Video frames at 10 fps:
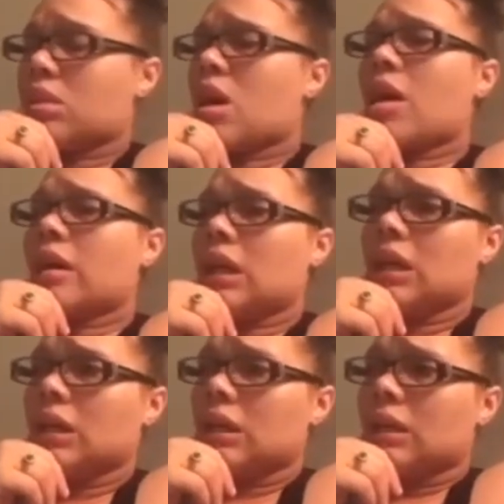sorry.
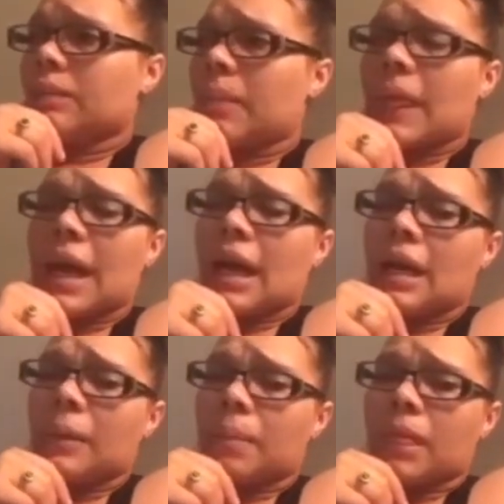
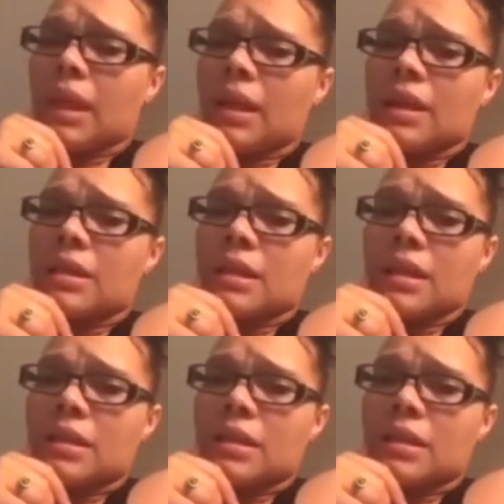Like, and it's